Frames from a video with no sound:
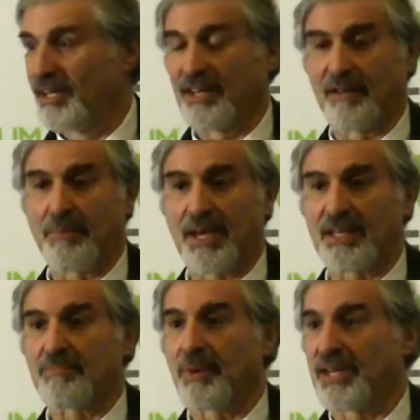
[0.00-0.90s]
They
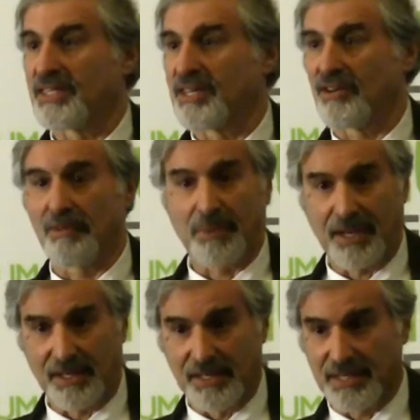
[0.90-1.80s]
passed by Sarah
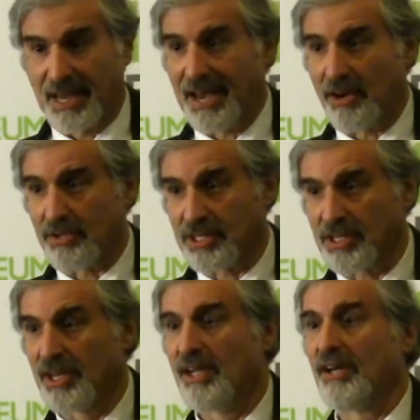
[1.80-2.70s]
Palin's
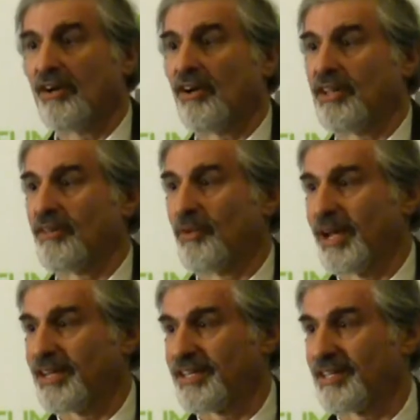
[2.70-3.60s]
house on the
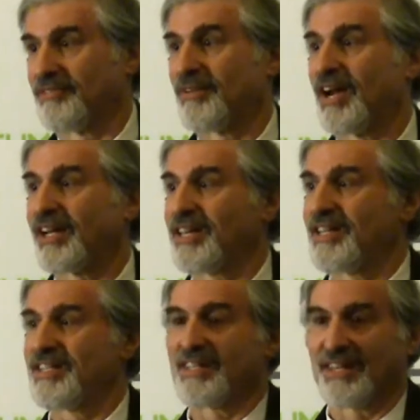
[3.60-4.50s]
way to the
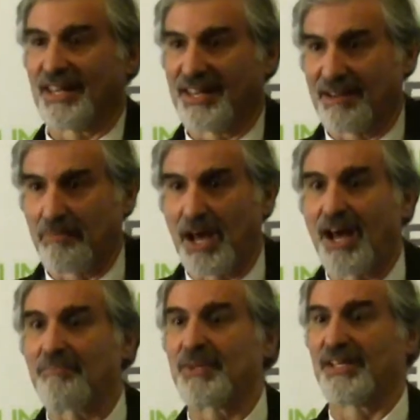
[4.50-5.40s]
Rockies, and they then
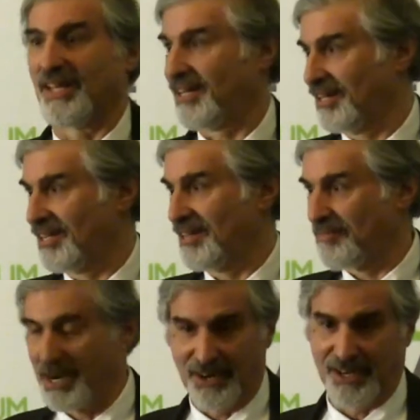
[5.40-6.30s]
populated the
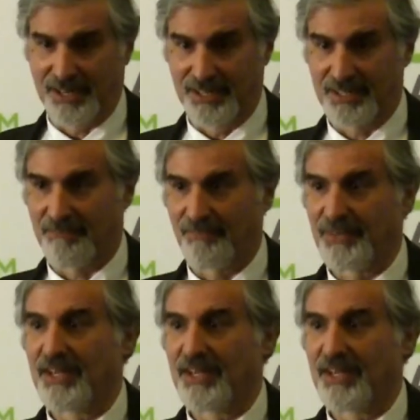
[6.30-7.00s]
Americas.